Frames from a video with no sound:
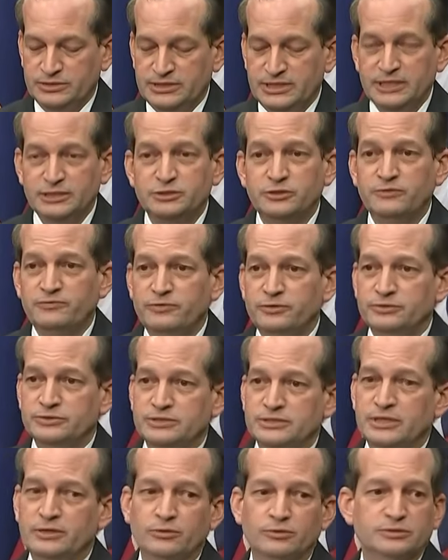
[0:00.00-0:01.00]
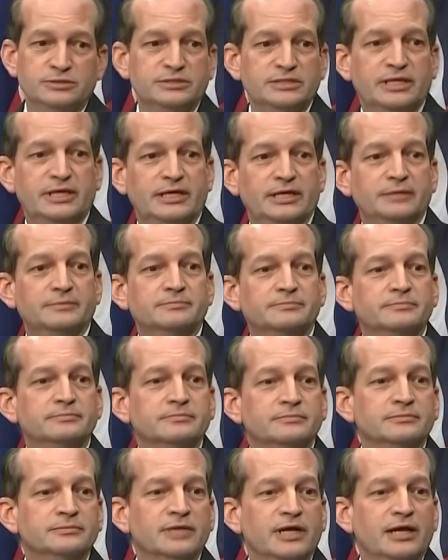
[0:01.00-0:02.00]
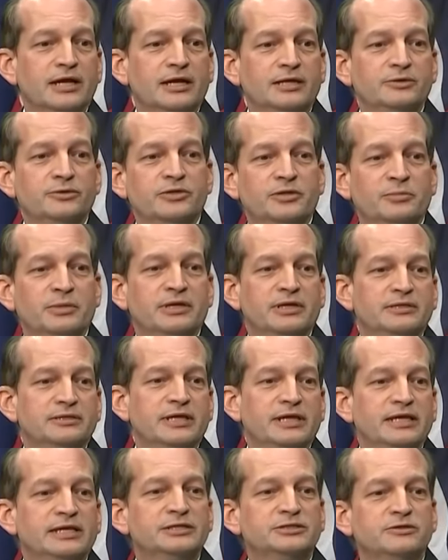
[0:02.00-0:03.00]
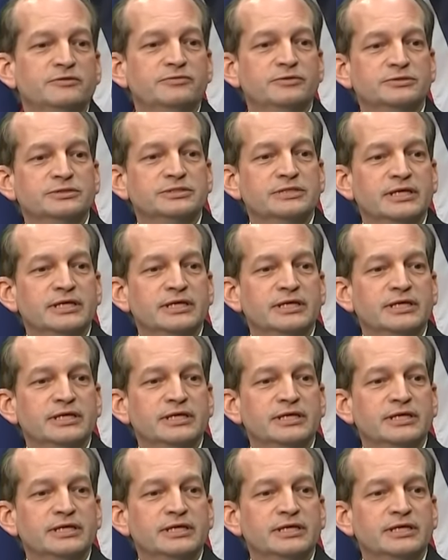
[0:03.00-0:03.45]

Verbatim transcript: interviews, ayúdame, de interviews,